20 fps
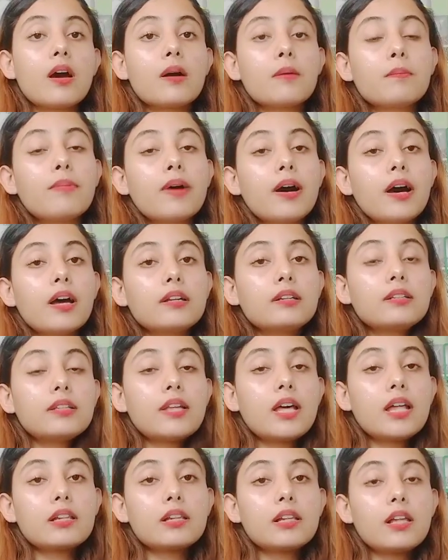But
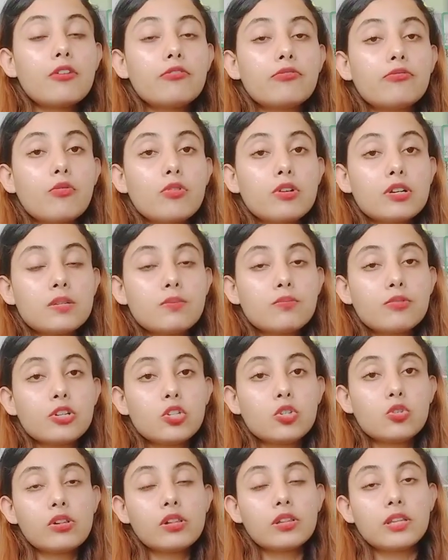that love for
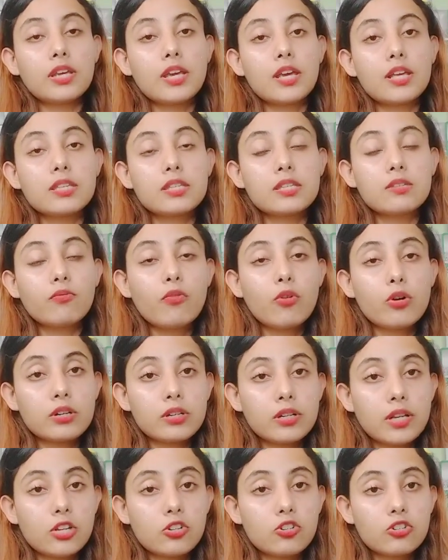spiritual things, for
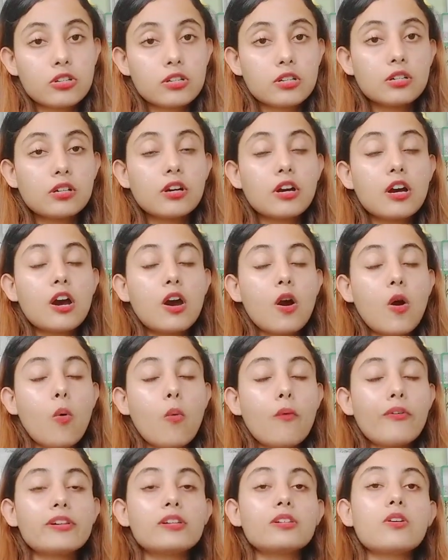nature,
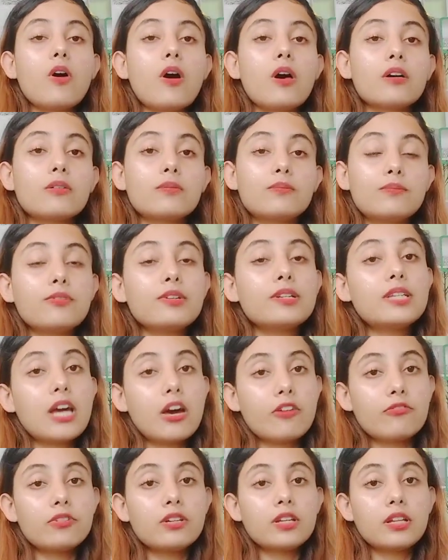will all be
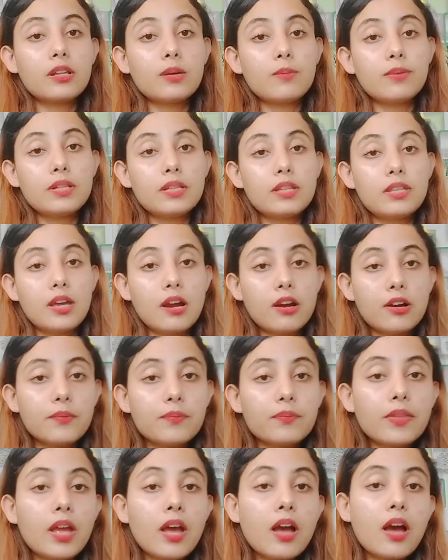definitely be there.
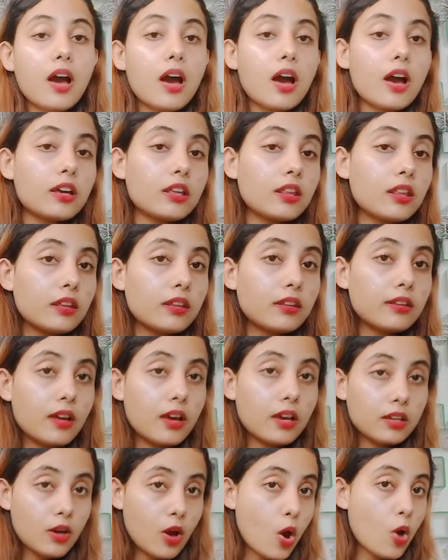I
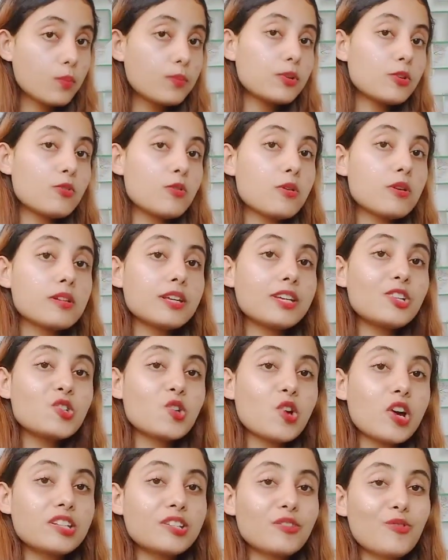hope you really
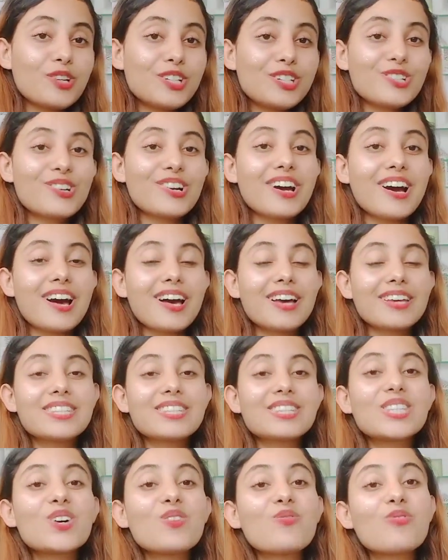enjoyed the video, guys.
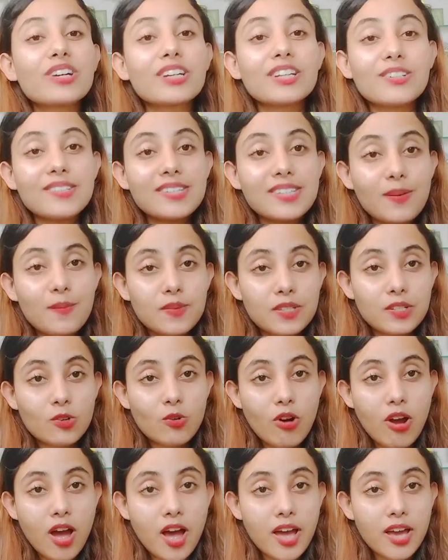Don't forget to
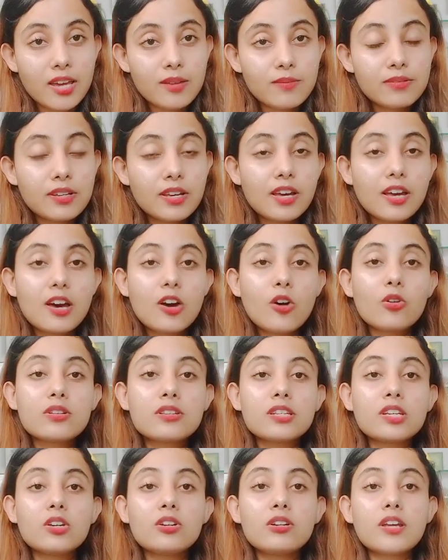subscribe.
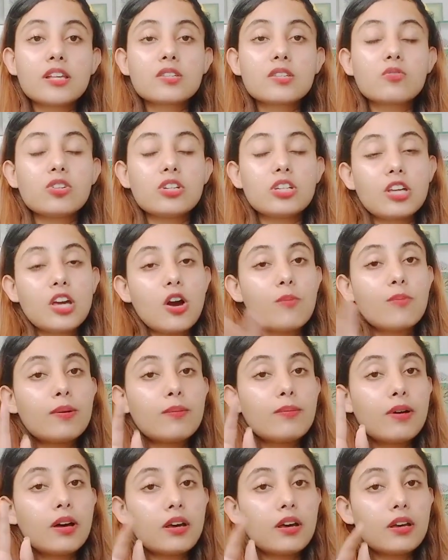See you next video. Bye
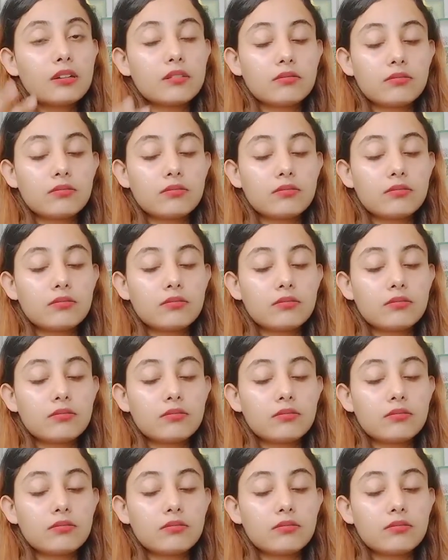bye.